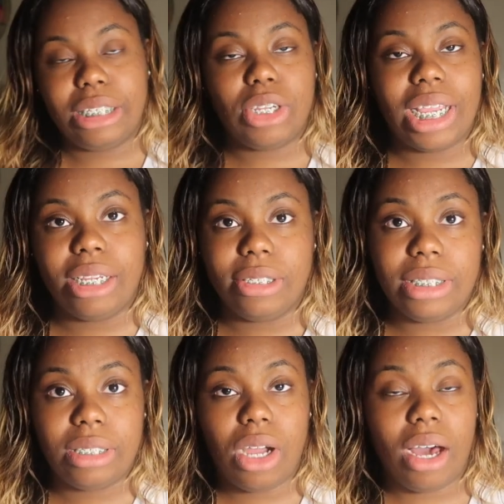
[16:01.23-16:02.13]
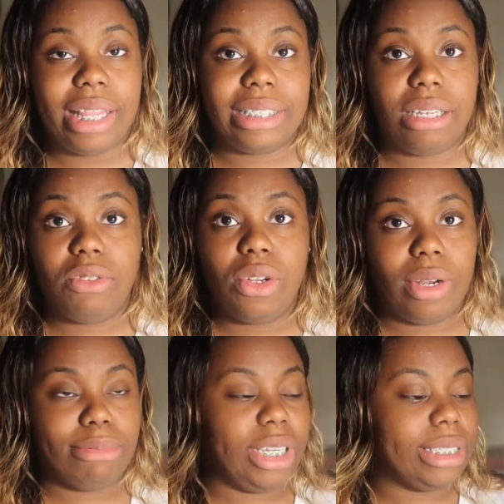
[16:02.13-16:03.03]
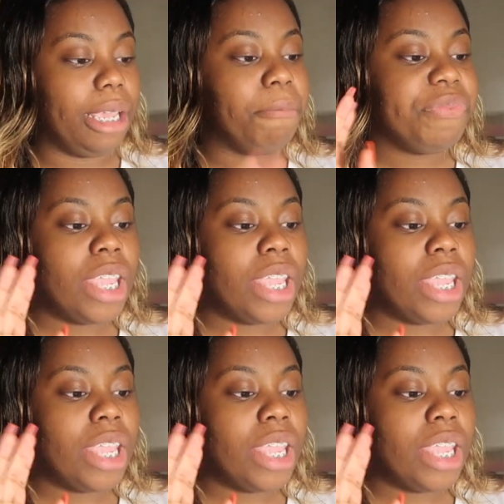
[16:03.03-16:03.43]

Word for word: and they're tracking all that stuff. You know what I'm trying to say.